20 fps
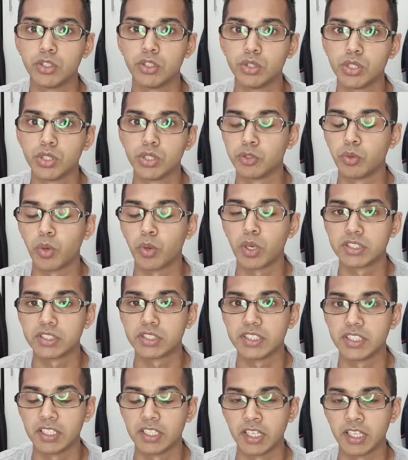if you want
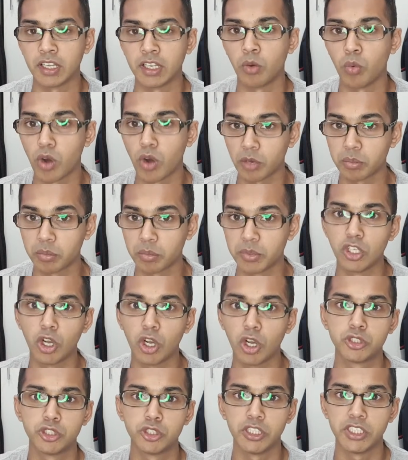to award me the
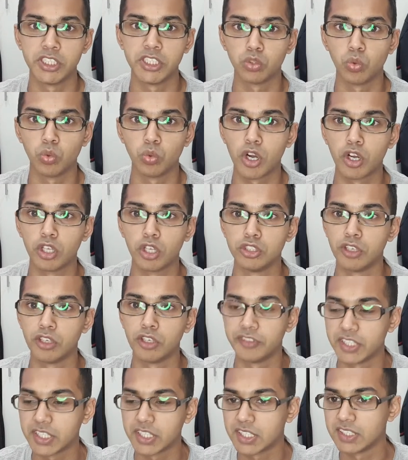opportunity to work on your
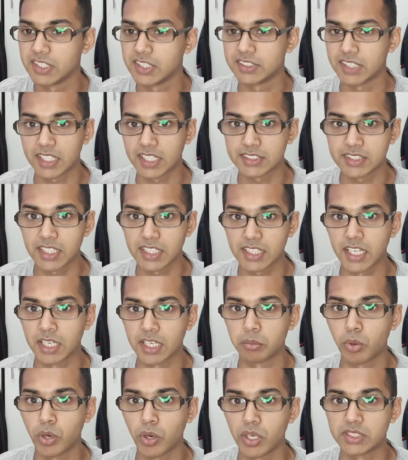vehicle at a
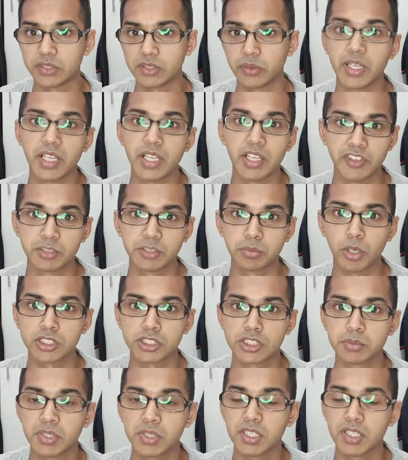point where, if it's
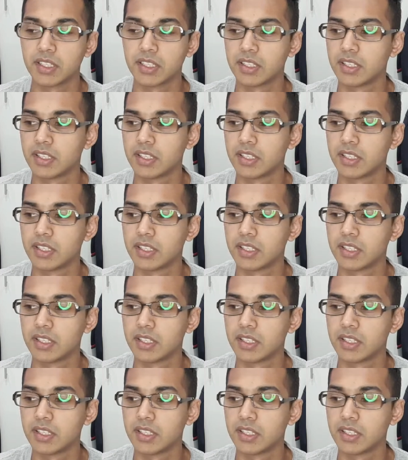possible,